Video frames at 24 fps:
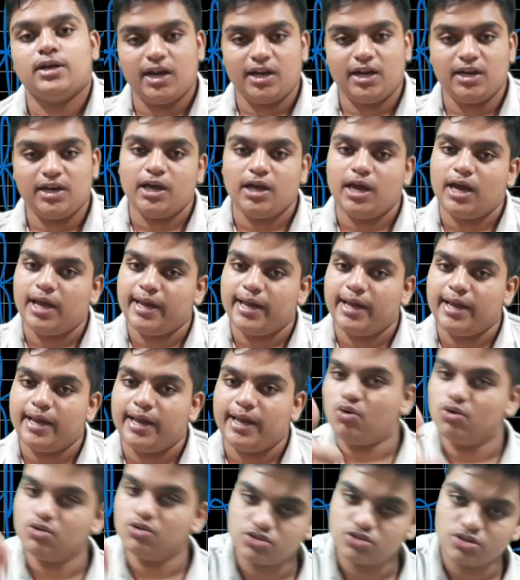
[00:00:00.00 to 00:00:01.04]
And
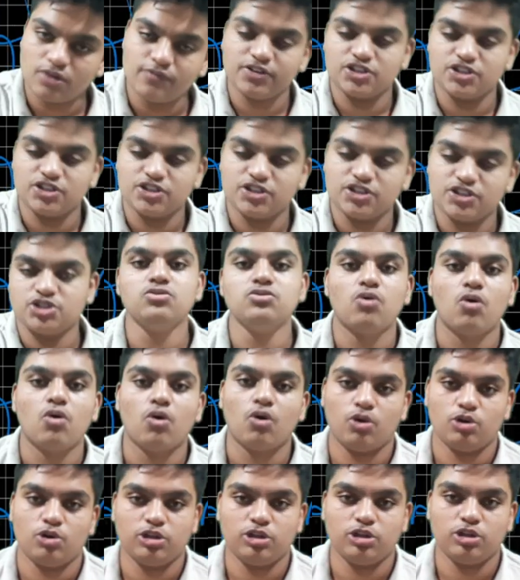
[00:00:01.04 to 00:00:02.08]
I also wish you
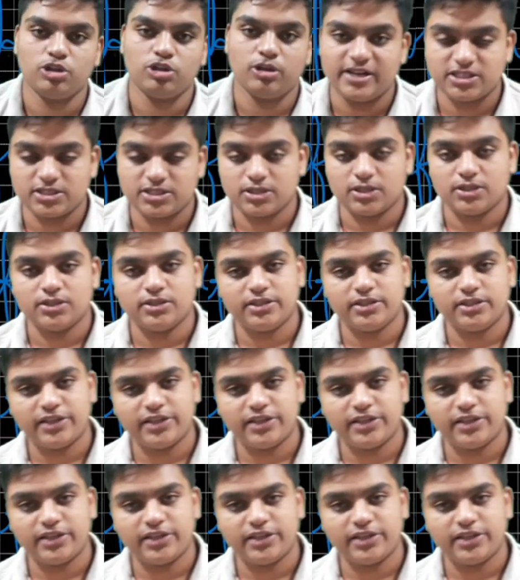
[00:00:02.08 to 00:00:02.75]
all the best.